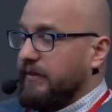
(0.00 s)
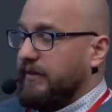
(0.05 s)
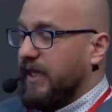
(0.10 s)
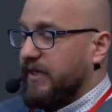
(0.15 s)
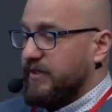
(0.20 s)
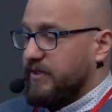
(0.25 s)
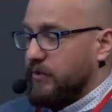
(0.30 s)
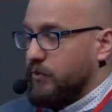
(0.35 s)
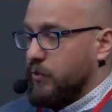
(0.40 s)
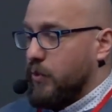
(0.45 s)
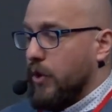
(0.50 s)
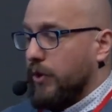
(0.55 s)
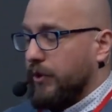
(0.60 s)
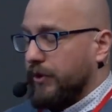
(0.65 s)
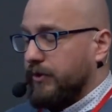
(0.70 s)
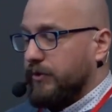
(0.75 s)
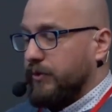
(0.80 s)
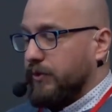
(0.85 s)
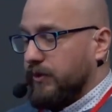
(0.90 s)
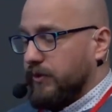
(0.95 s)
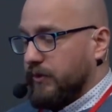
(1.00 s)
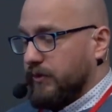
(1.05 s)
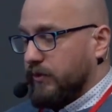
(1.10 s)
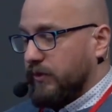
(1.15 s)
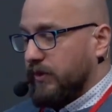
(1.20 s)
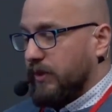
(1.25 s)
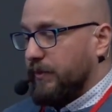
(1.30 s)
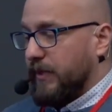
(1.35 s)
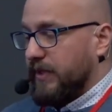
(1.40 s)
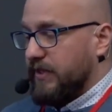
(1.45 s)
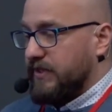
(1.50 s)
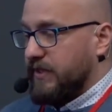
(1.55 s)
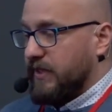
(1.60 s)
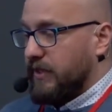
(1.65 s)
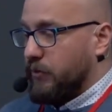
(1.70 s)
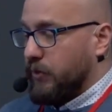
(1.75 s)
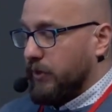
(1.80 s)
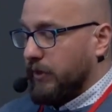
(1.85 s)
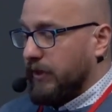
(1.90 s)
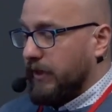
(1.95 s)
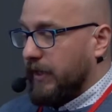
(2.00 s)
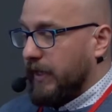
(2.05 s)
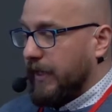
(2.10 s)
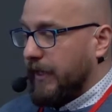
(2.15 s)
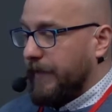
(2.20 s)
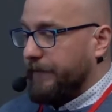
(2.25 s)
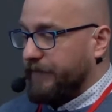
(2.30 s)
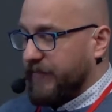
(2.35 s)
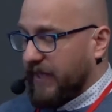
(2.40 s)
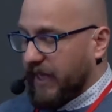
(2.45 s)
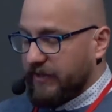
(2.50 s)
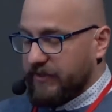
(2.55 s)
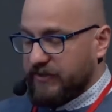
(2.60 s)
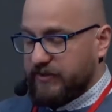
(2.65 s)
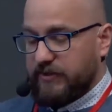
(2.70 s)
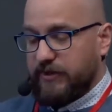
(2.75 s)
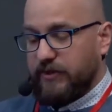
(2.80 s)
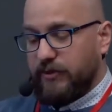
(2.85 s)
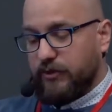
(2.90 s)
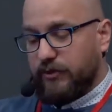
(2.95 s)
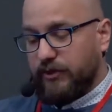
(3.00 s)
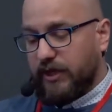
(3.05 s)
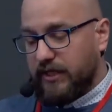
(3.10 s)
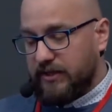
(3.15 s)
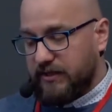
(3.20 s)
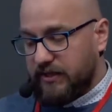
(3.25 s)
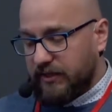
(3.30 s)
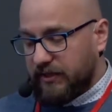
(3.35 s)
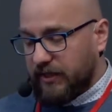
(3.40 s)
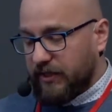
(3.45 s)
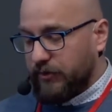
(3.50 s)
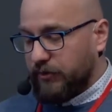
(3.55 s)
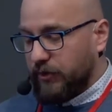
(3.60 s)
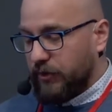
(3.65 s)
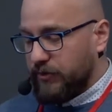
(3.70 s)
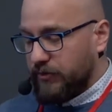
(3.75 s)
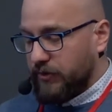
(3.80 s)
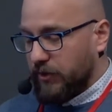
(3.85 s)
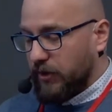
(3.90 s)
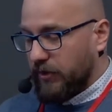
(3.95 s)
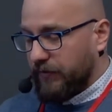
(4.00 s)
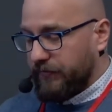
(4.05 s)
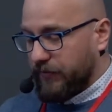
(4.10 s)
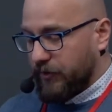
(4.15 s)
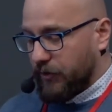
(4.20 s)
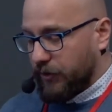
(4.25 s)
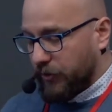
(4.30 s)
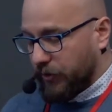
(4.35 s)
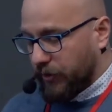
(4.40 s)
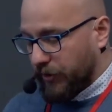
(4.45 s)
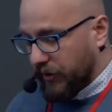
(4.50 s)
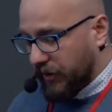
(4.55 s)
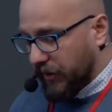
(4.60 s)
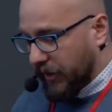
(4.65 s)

doesn't work to the MySQL, and synchronize that across all of your